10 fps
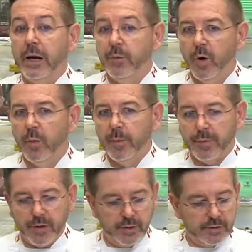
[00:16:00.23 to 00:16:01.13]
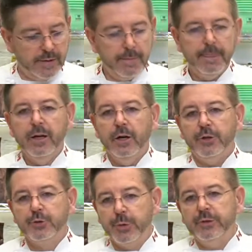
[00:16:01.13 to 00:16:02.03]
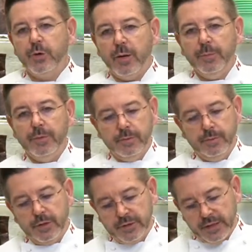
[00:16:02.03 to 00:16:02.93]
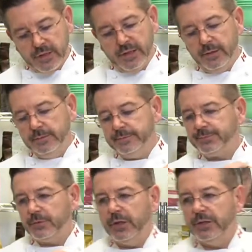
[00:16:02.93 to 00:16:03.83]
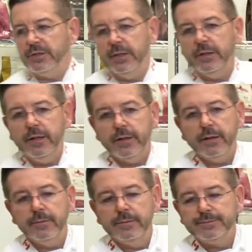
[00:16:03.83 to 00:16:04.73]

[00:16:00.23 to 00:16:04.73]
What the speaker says: enrobe a product. A 3-drop, because actually you can see it here.